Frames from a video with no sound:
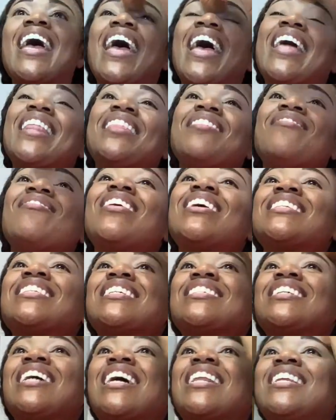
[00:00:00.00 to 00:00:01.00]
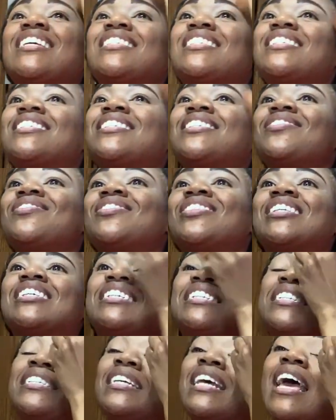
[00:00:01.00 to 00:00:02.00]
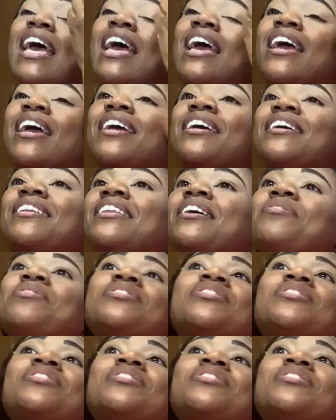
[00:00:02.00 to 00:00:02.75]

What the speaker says: And the message I listened to today, they were